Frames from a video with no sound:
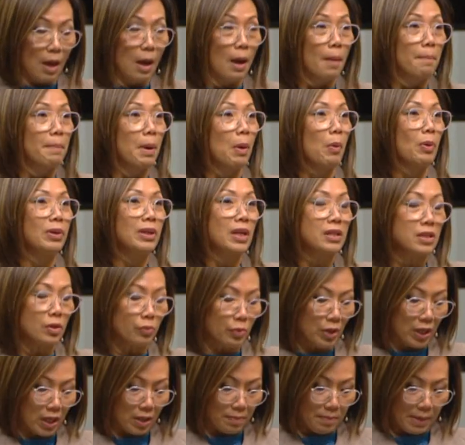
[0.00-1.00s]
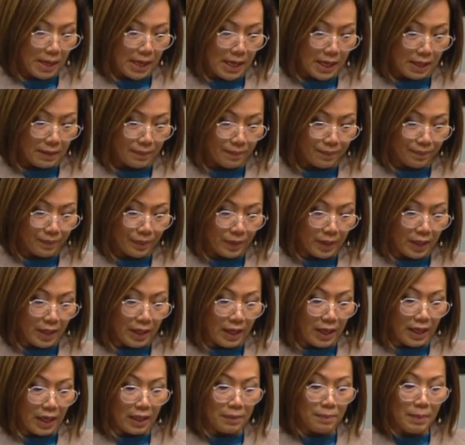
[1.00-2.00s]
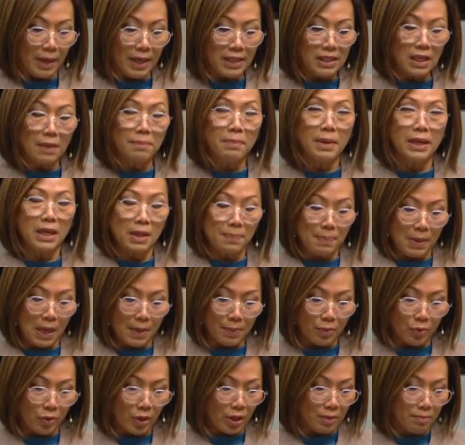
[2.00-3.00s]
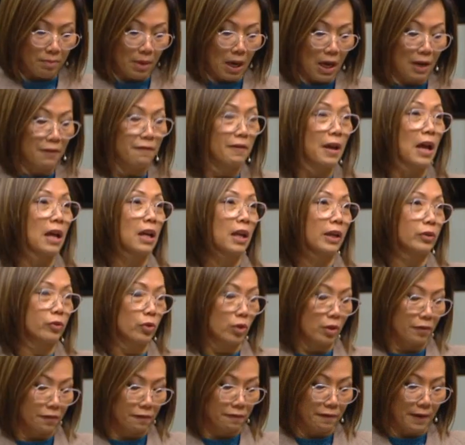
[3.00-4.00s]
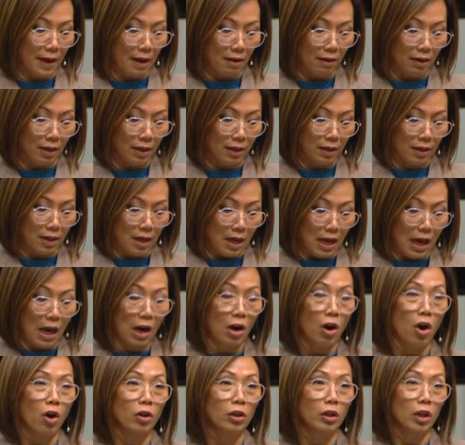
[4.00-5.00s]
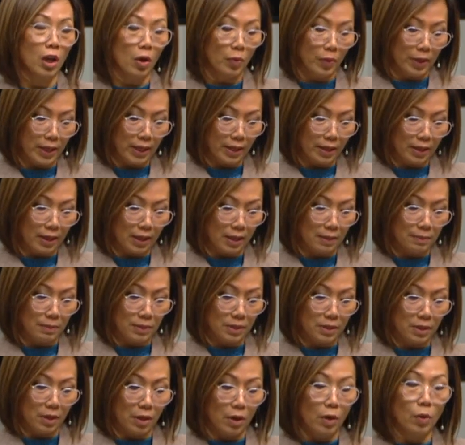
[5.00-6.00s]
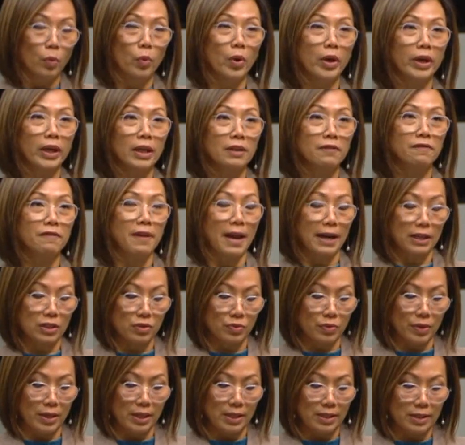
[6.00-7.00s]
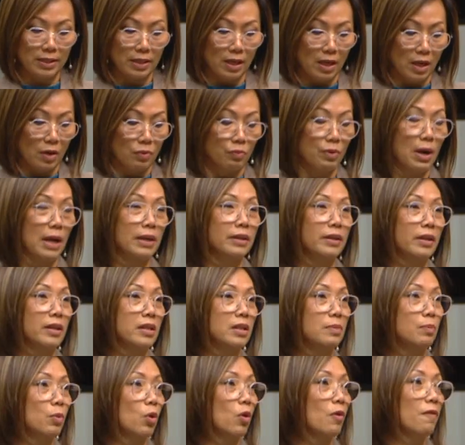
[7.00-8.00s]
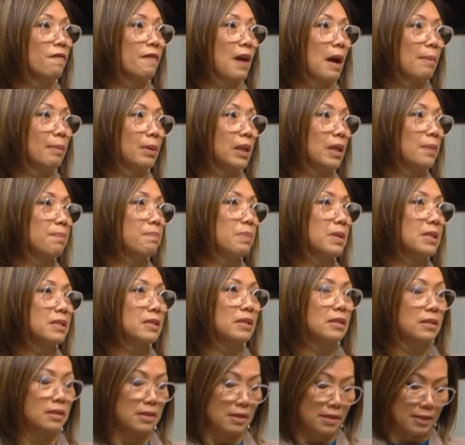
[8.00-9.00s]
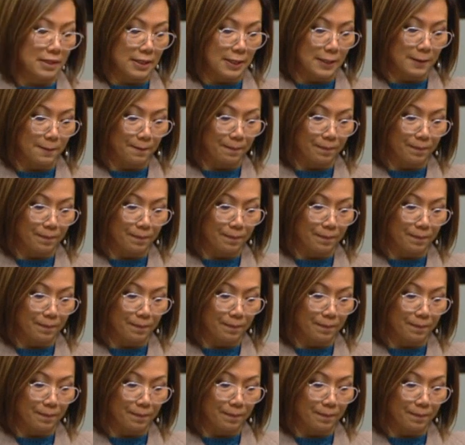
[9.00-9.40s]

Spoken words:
But what does it really mean? It means that many people in my electorate of Fowler are on low incomes, work in factories, run their small family businesses.